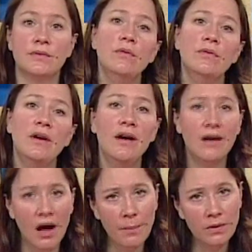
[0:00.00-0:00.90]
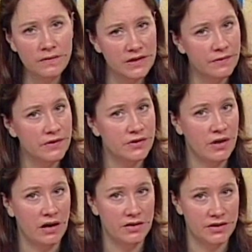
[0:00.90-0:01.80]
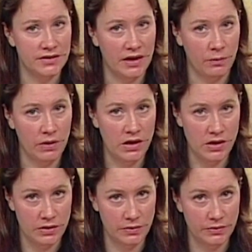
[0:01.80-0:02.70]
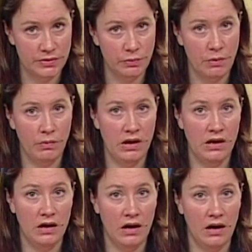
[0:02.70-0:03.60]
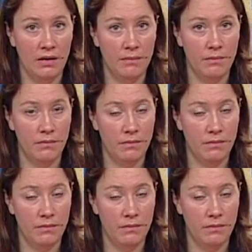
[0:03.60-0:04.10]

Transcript: There are a couple of different strategies that we use when we are